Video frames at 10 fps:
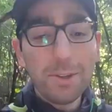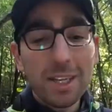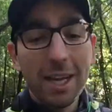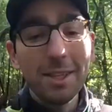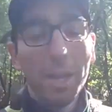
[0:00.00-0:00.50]
New
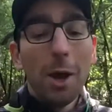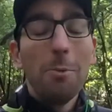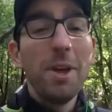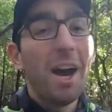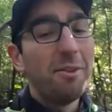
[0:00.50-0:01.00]
Zealand
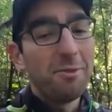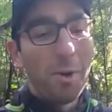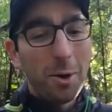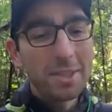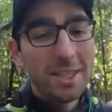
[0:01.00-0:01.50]
we have
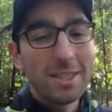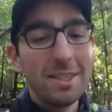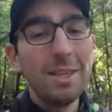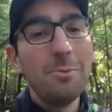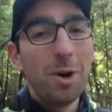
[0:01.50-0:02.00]
4
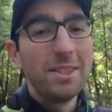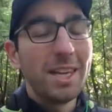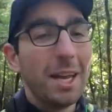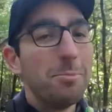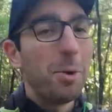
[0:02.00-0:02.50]
seasons in one
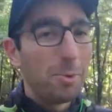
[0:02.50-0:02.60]
day, but